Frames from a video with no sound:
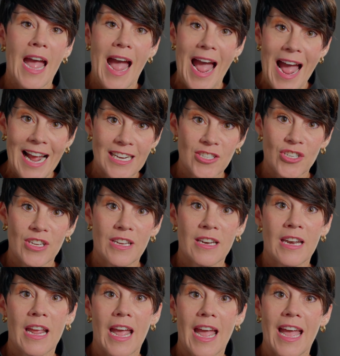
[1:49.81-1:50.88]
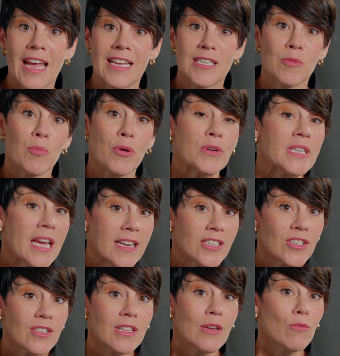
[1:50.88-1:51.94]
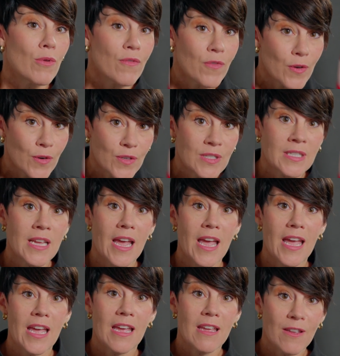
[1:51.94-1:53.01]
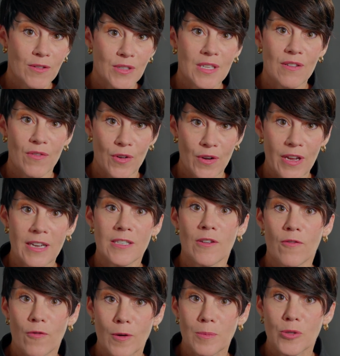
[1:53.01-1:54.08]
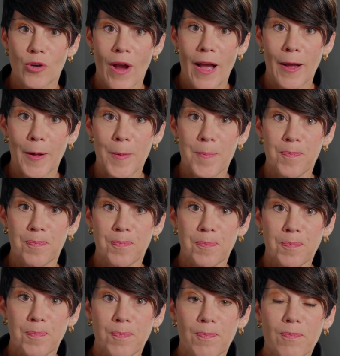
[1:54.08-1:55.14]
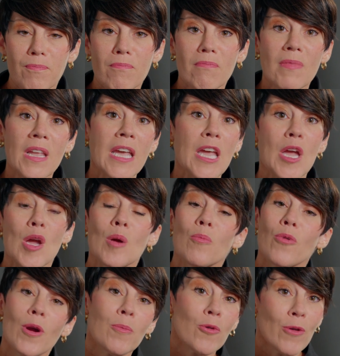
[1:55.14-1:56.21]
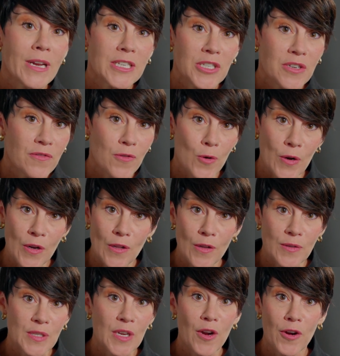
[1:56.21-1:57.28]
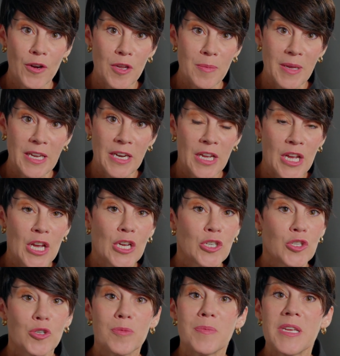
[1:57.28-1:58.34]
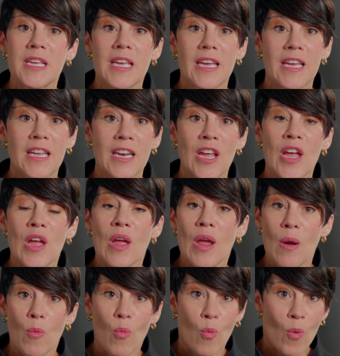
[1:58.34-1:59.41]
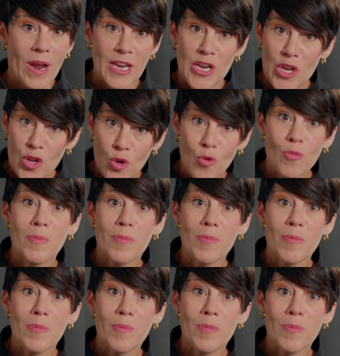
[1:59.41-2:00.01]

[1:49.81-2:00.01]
action and potentially reverse a guilty verdict from trial. Preparation for a closing argument should begin when you